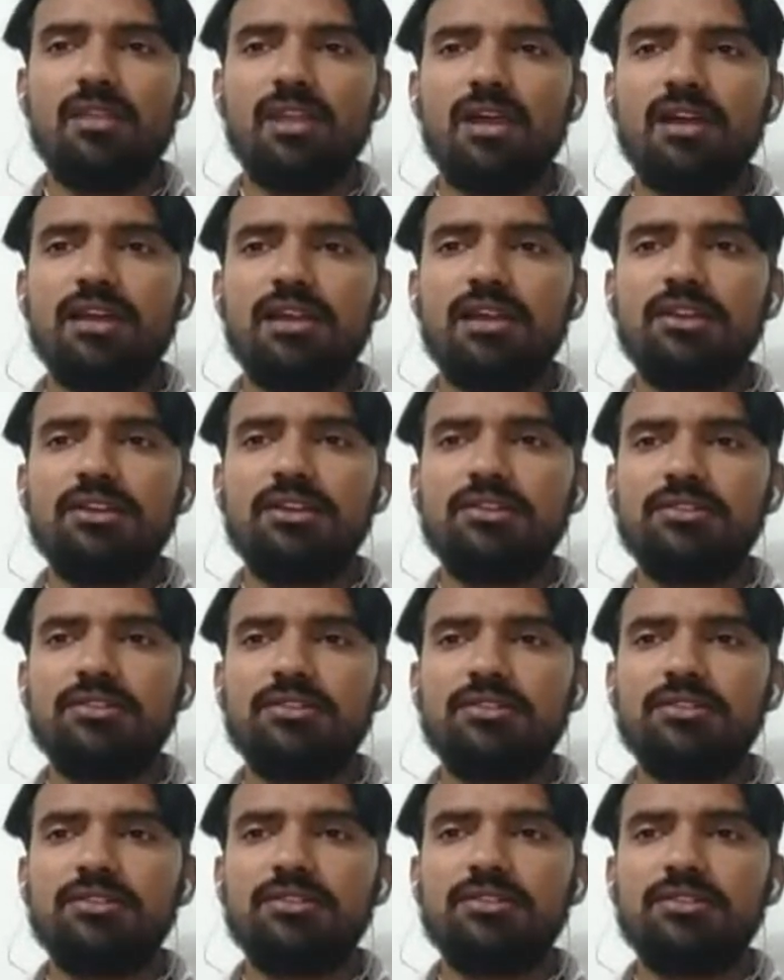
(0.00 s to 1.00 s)
in
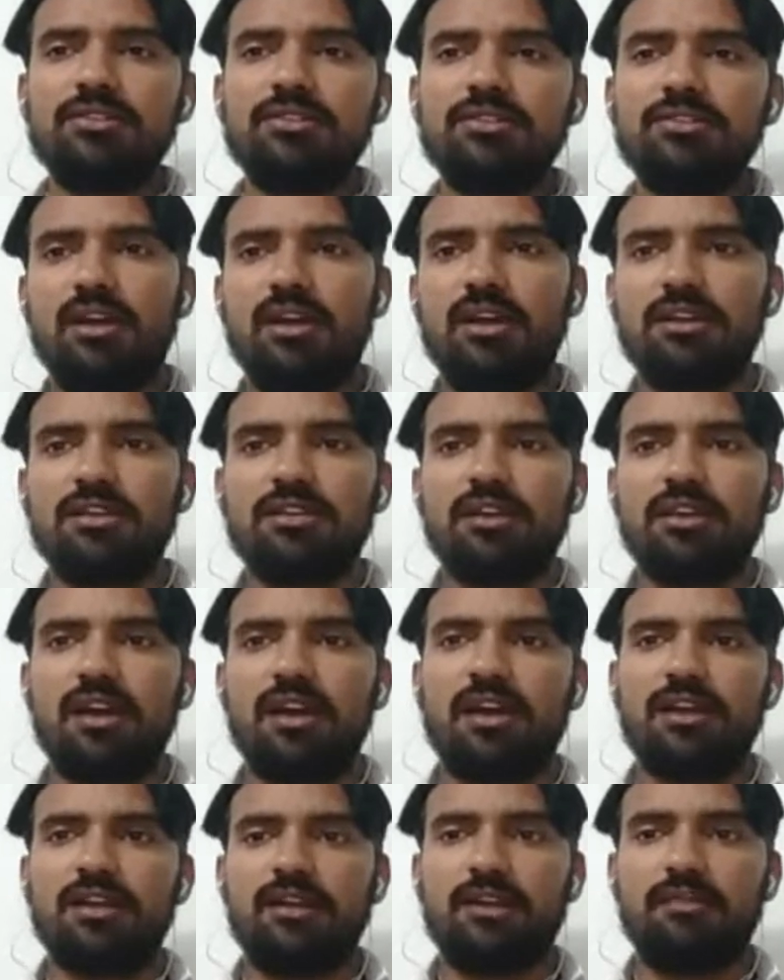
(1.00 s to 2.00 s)
a short,
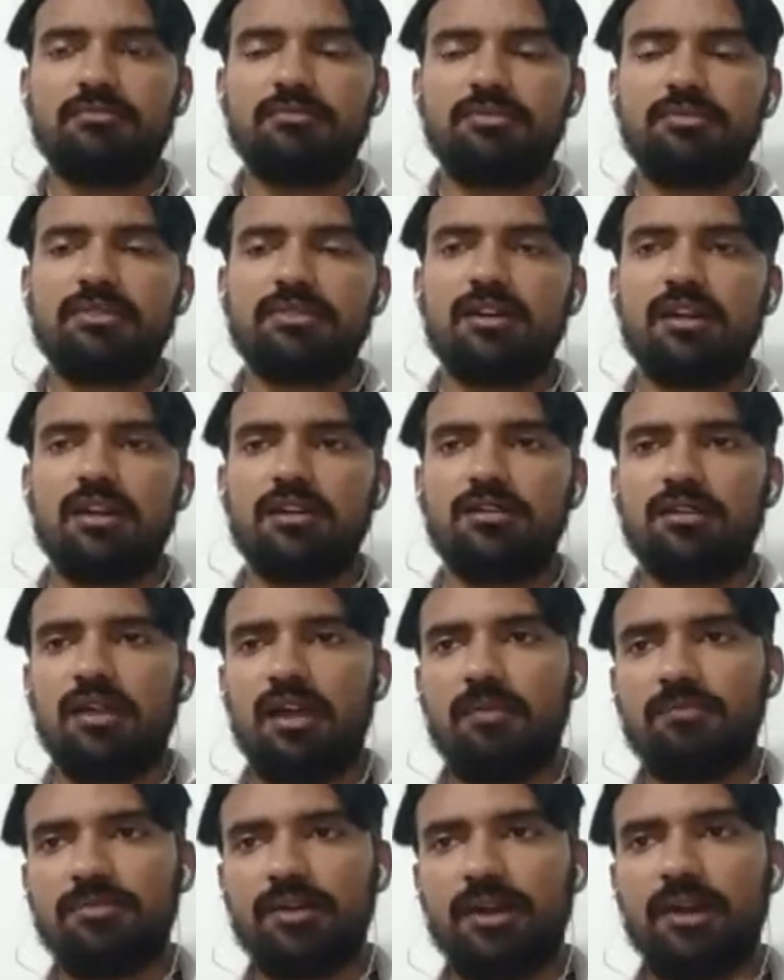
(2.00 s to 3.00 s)
I'm
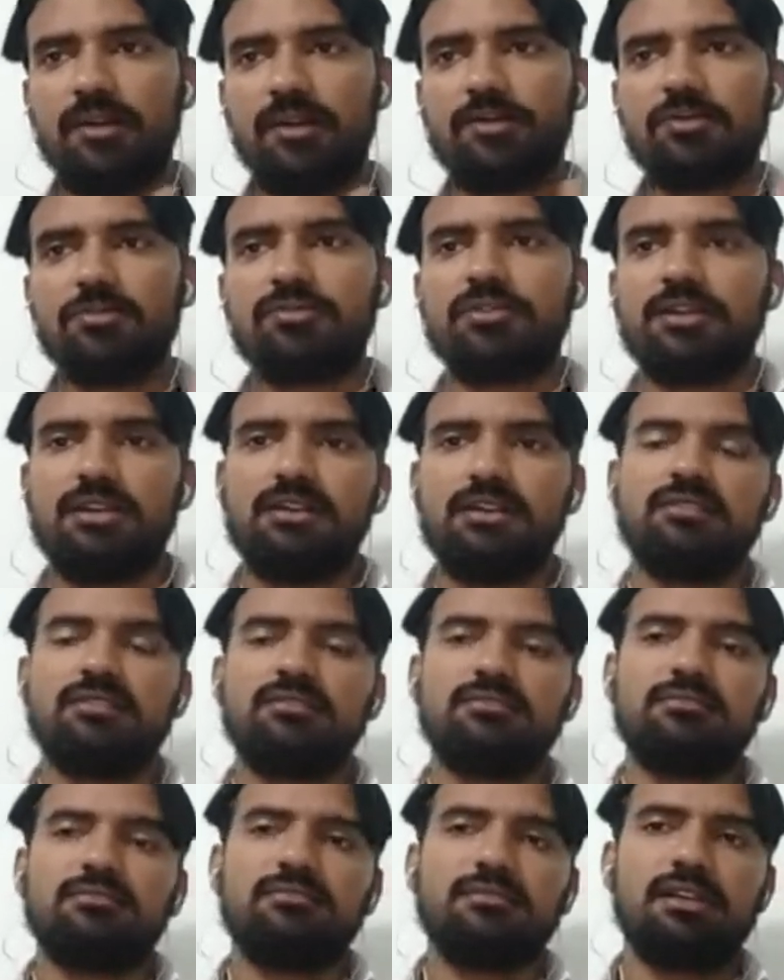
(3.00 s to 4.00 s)
trying to tell
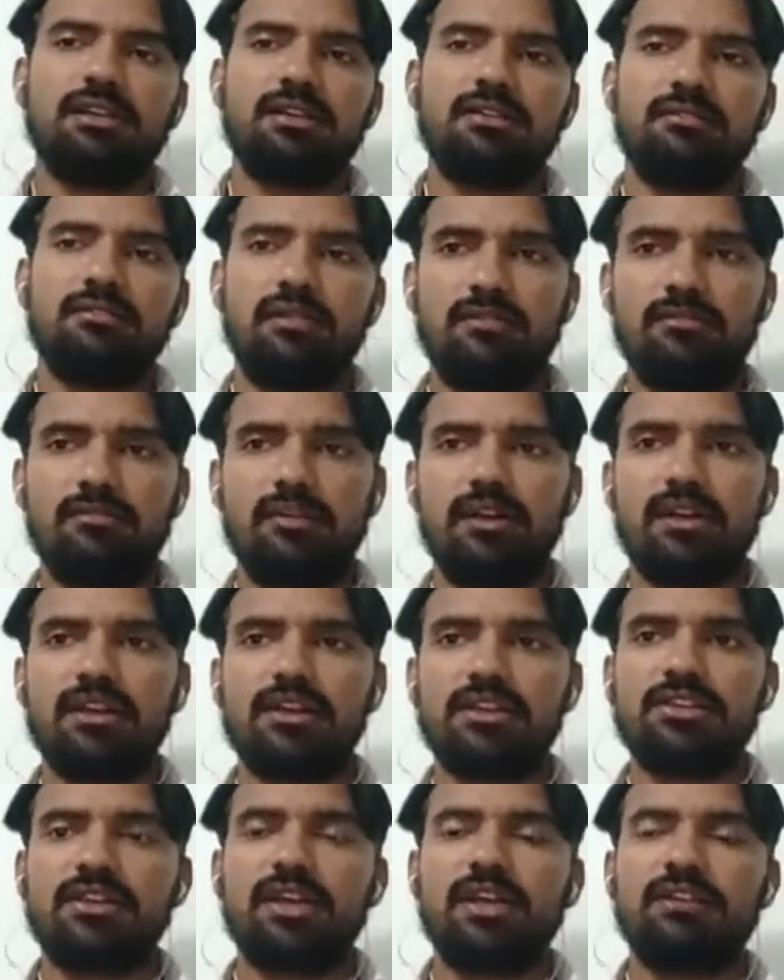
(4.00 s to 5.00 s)
the
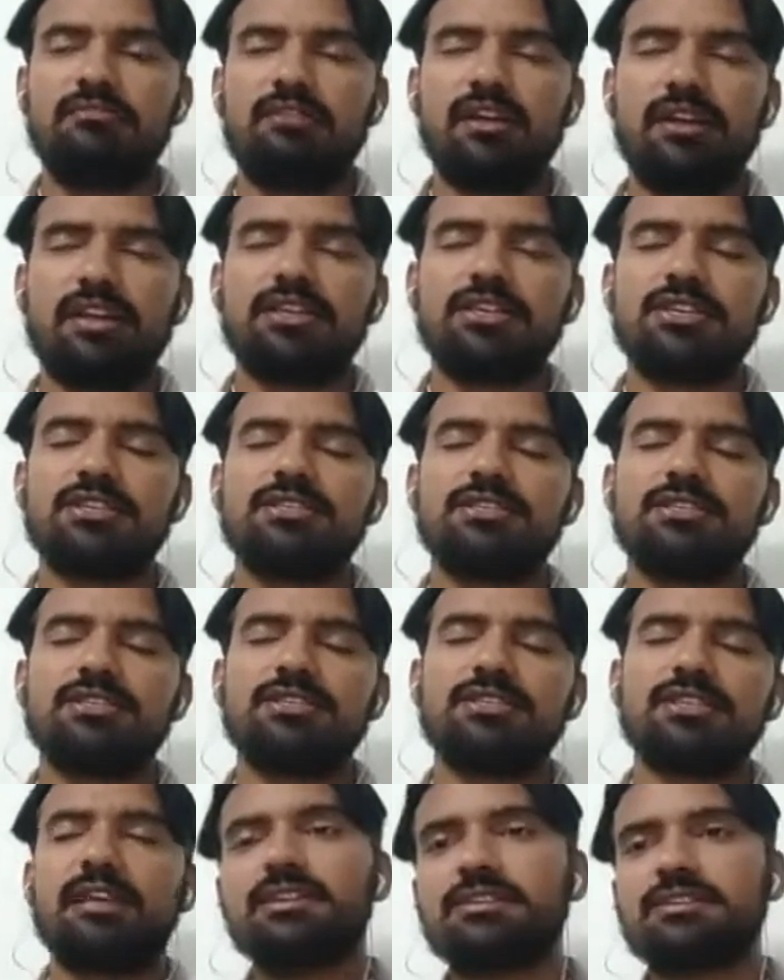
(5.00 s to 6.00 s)
advantages
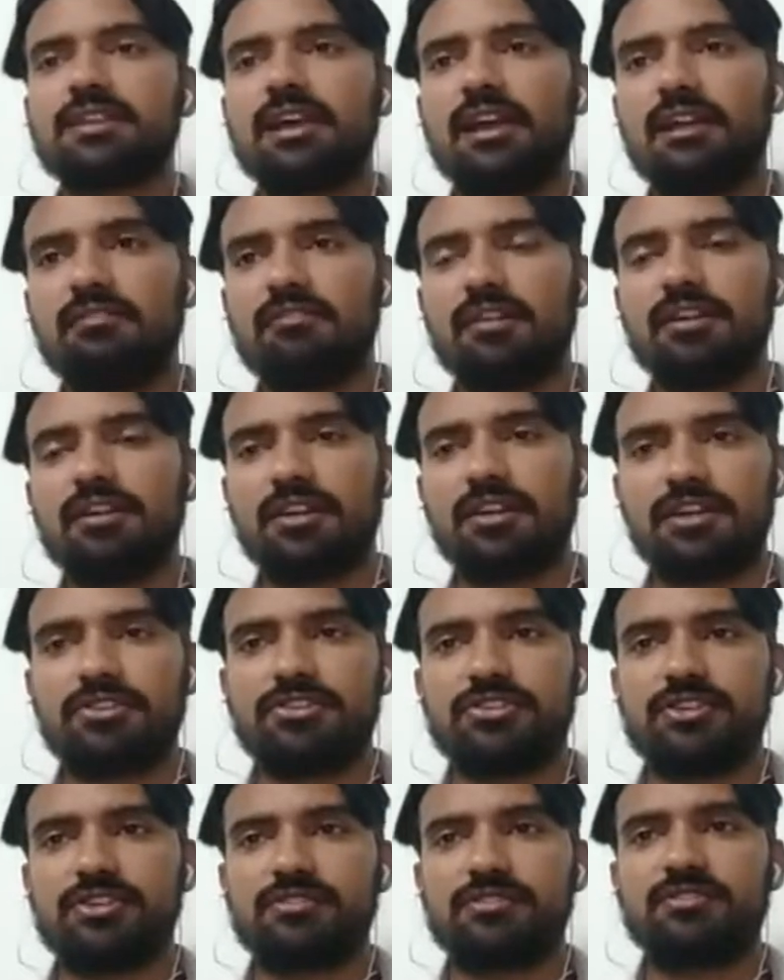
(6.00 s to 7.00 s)
and
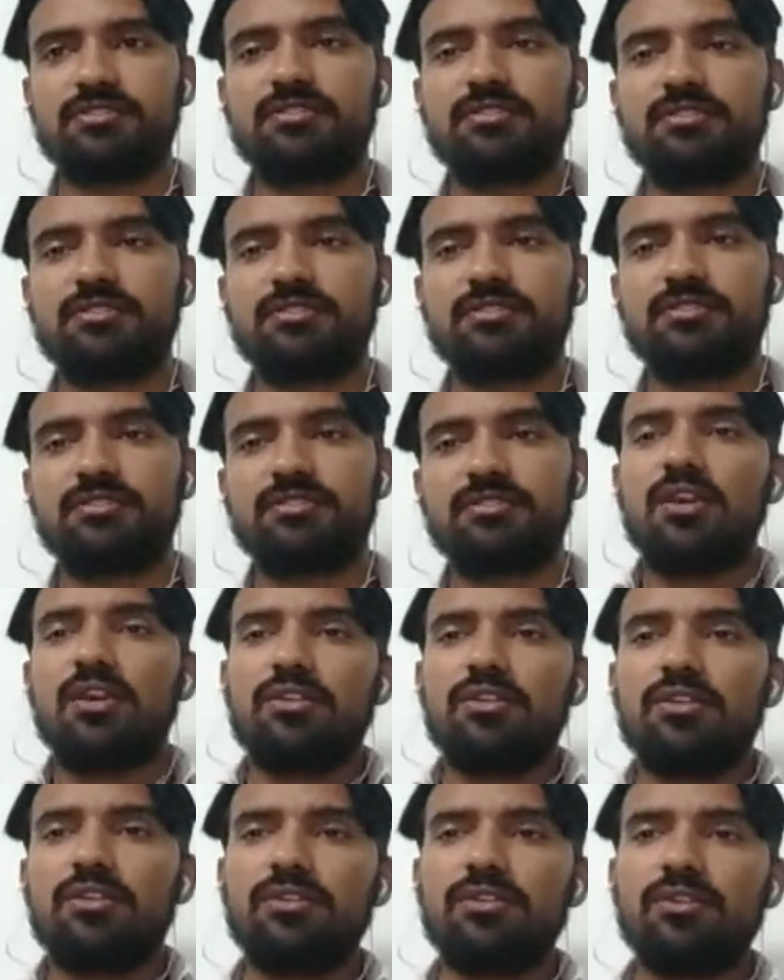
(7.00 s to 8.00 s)
disadvantages.
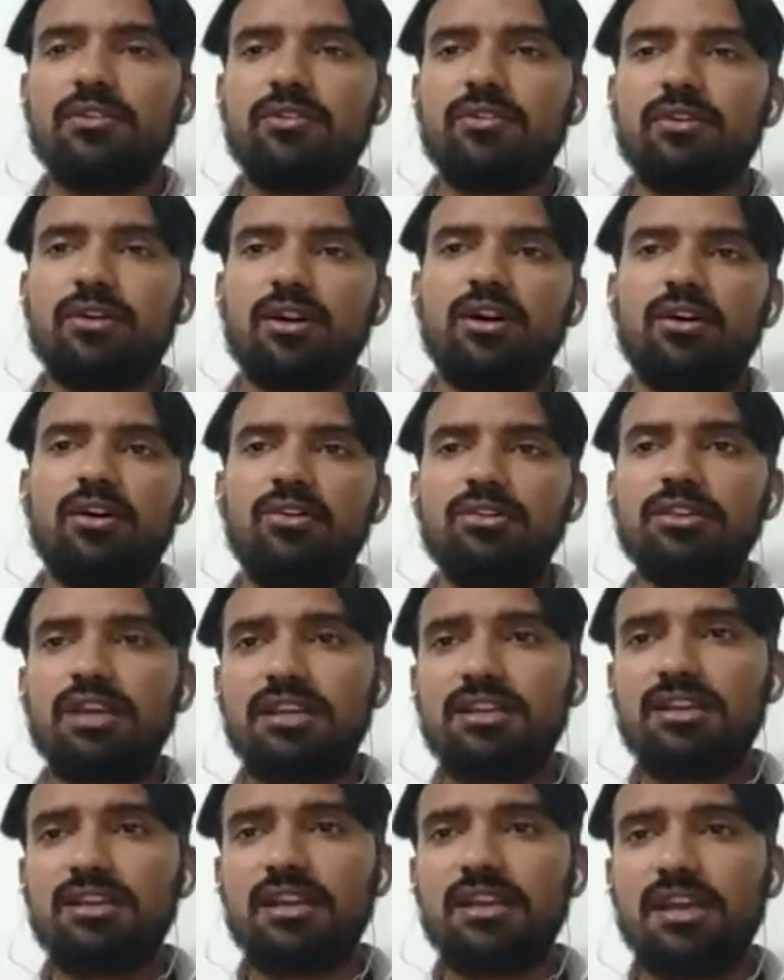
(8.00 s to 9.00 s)
So on the other
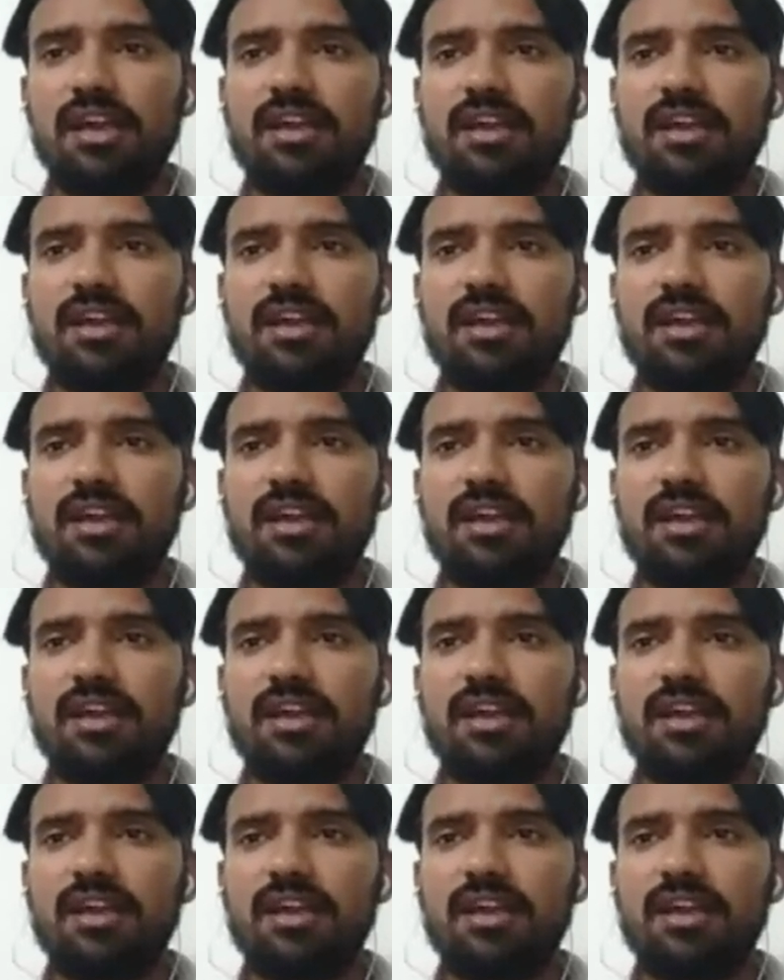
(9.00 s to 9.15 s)
hand,